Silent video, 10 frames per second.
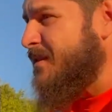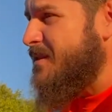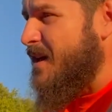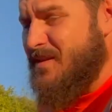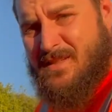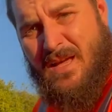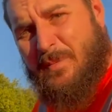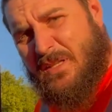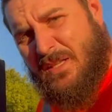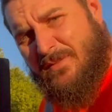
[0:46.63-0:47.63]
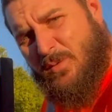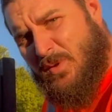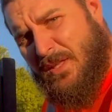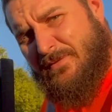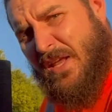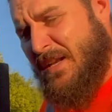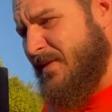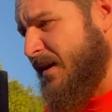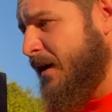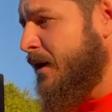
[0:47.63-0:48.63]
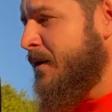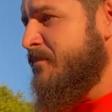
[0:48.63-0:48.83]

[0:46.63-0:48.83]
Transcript: The telescopic lift will lift anything,